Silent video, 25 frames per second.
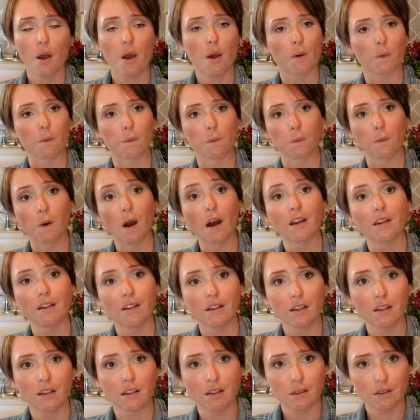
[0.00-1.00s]

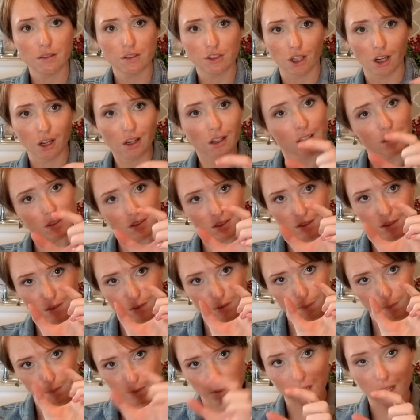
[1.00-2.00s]
rotten chunks
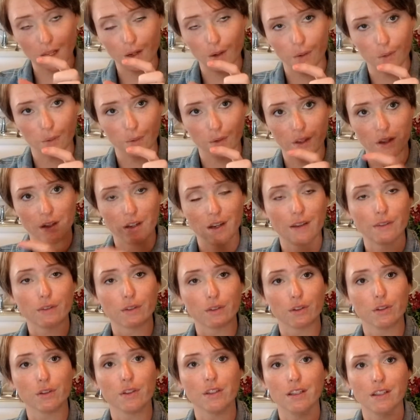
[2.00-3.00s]
of potato that
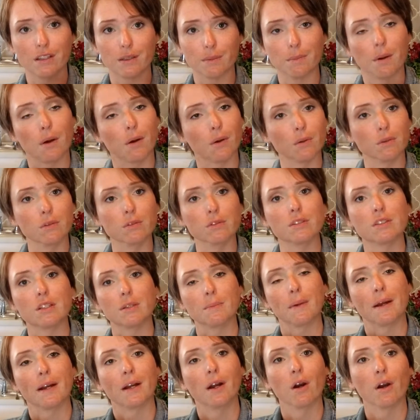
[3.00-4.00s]
never decomposed in
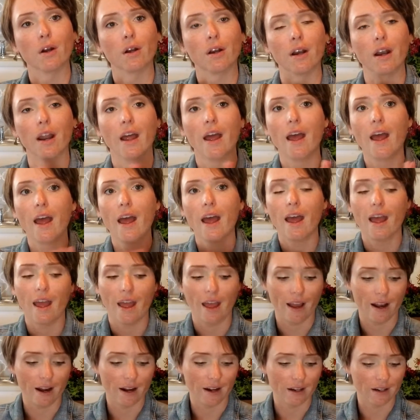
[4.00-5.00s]
my garden,
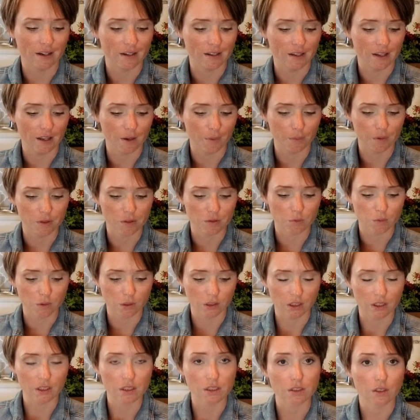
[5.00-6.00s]
and it was
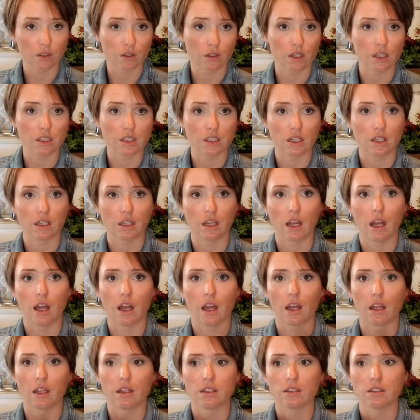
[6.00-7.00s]
really discouraging
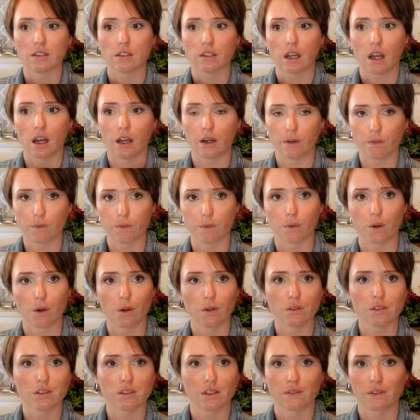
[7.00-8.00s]
and kind of
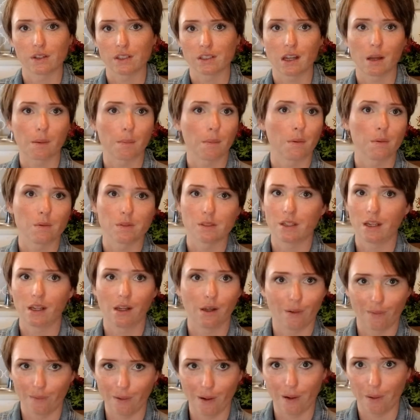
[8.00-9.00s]
gross every time I was
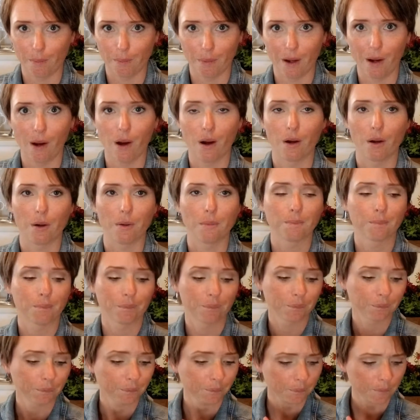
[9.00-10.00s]
digging around in my garden.
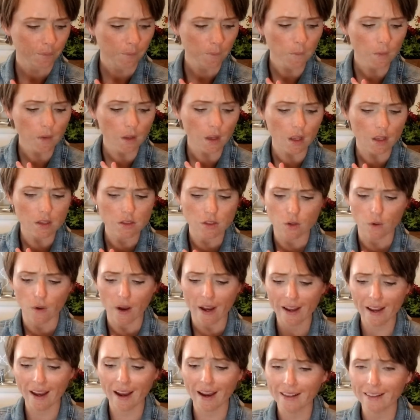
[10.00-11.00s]
So
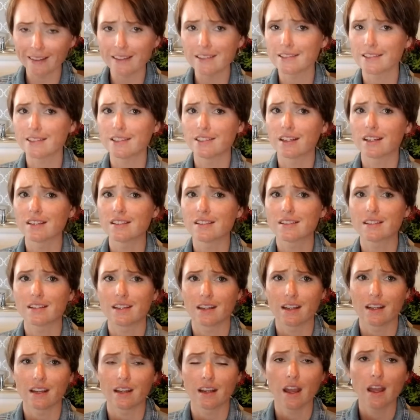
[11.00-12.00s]
I highly suggest
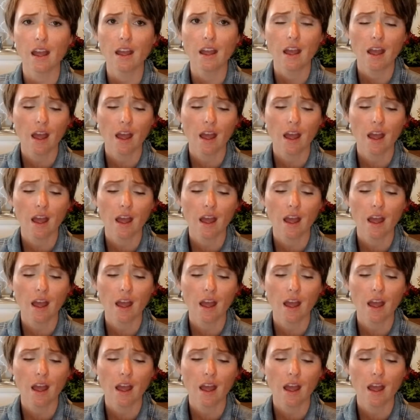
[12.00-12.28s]
getting